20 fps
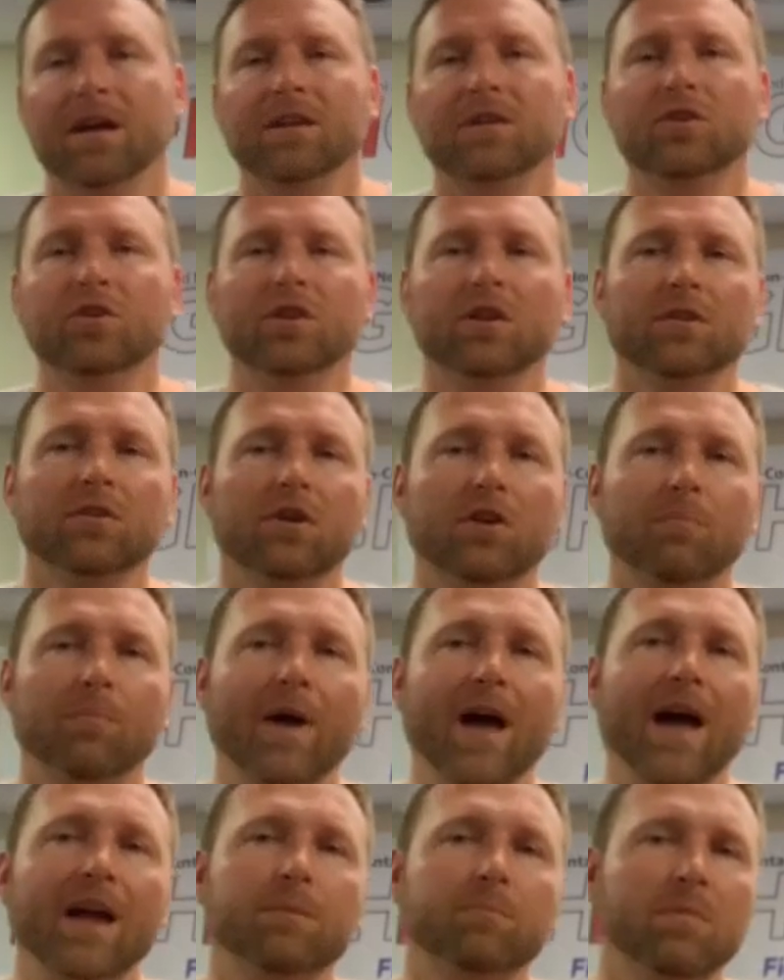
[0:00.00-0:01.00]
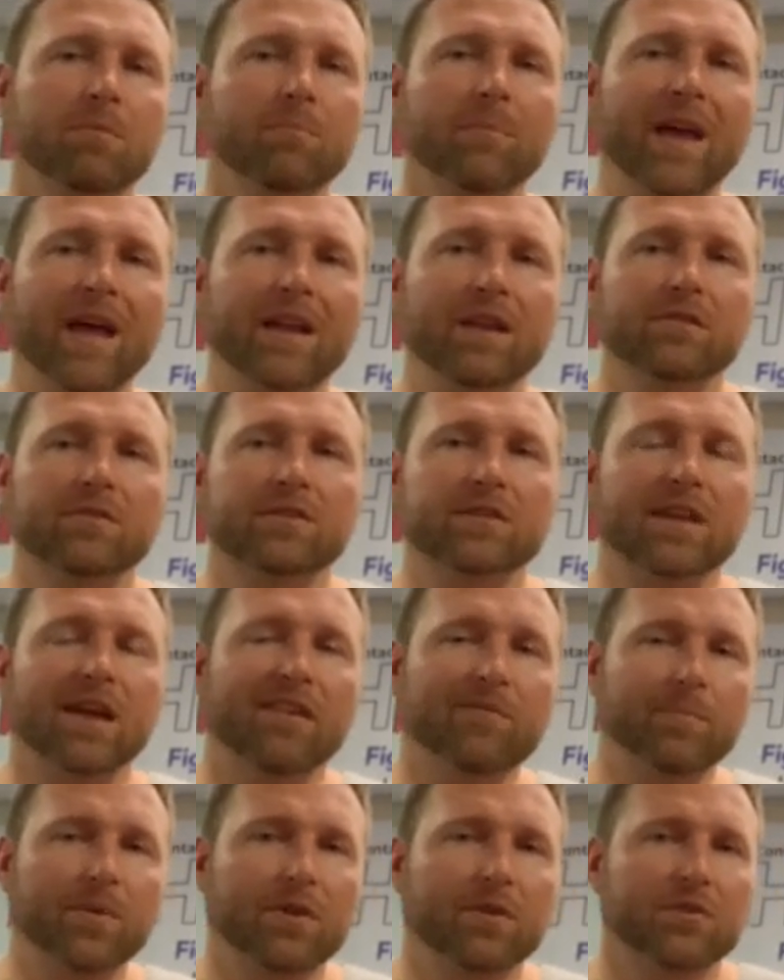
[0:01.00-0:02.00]
You're going to look back and be mad at
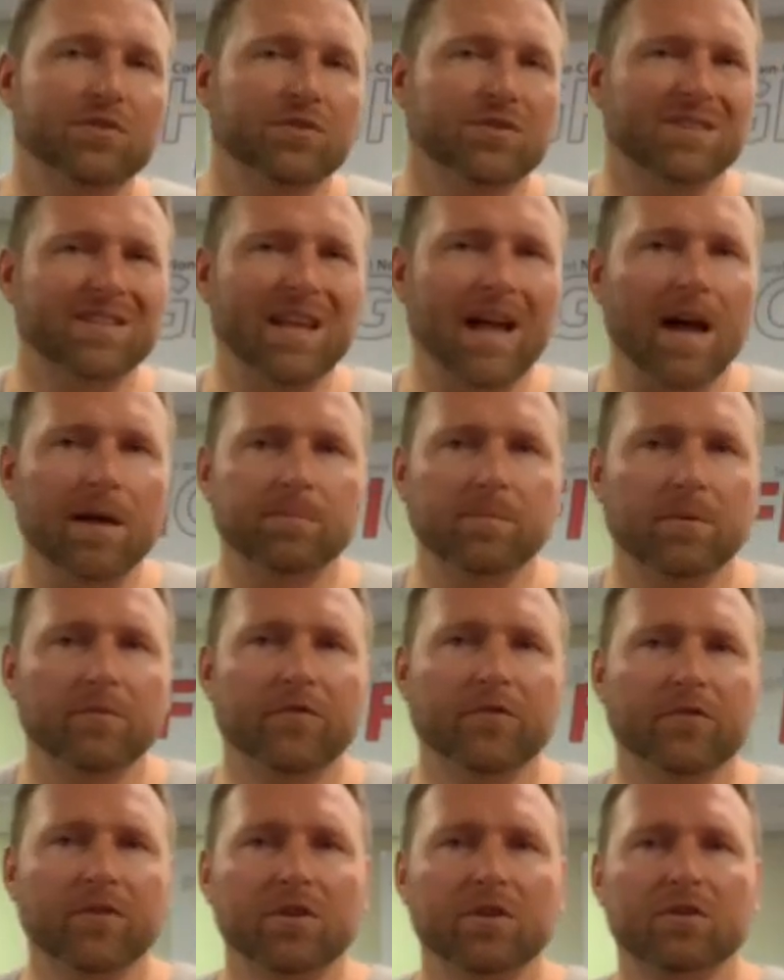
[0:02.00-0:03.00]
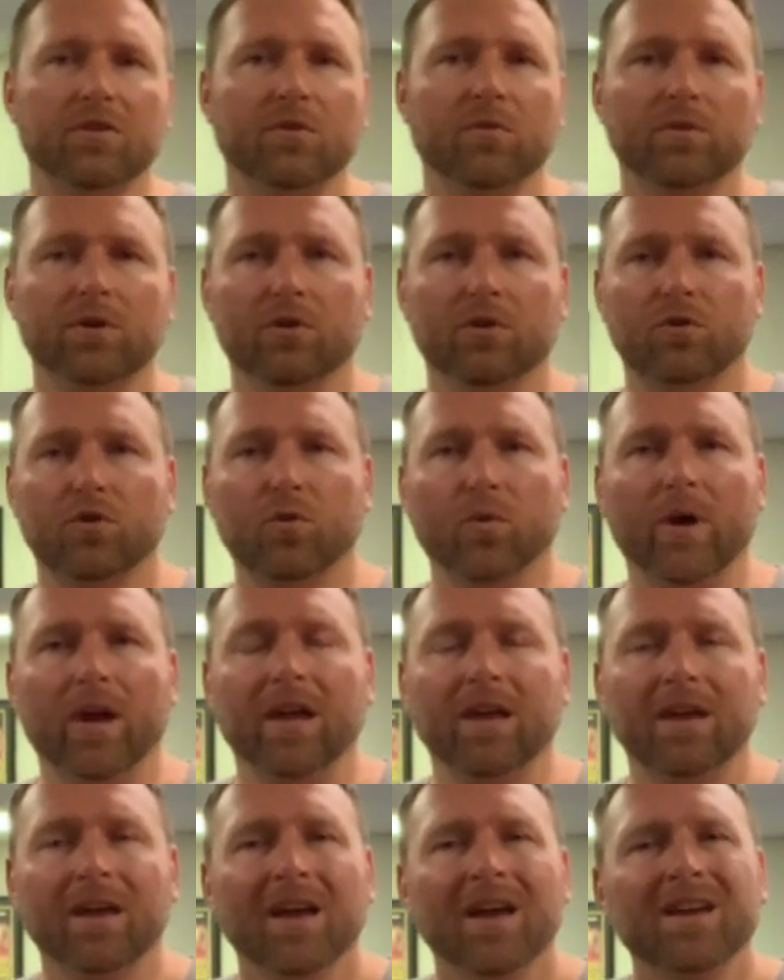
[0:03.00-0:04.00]
yourself because you stopped before you
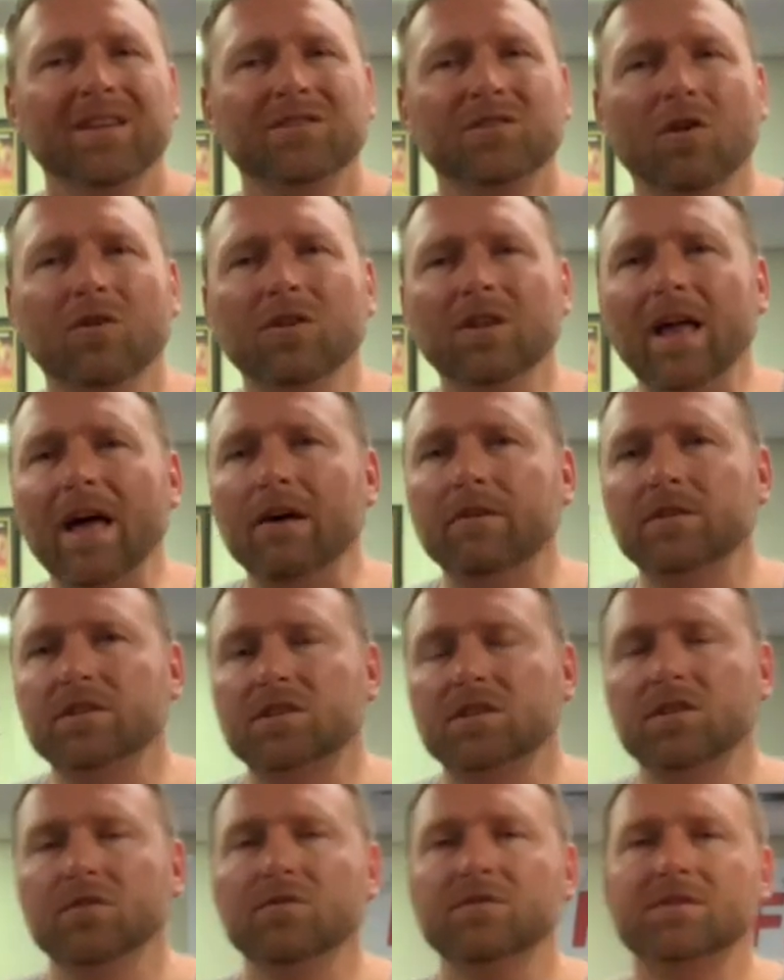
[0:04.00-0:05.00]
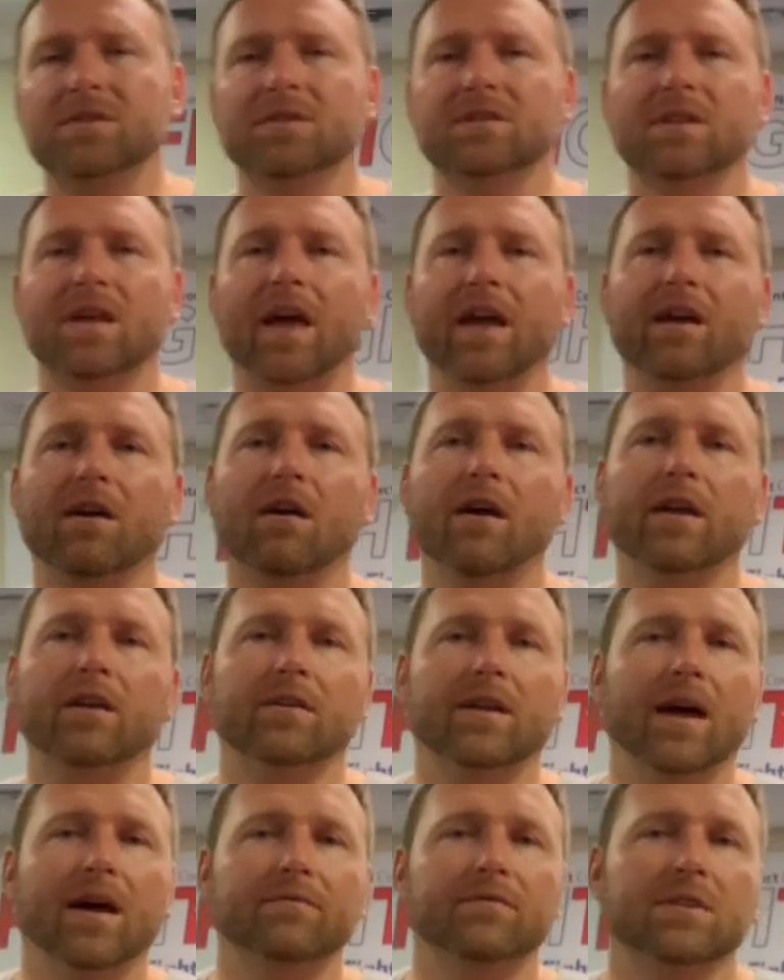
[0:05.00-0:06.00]
quit. Don't allow excuses like, oh, I
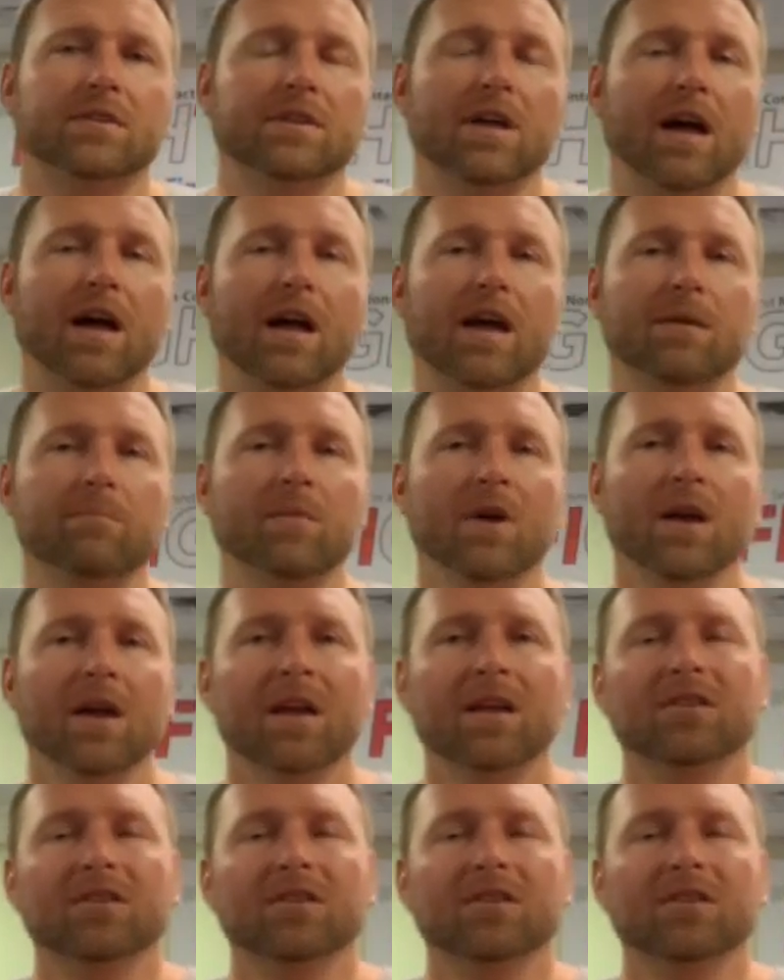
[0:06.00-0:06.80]
don't have the time.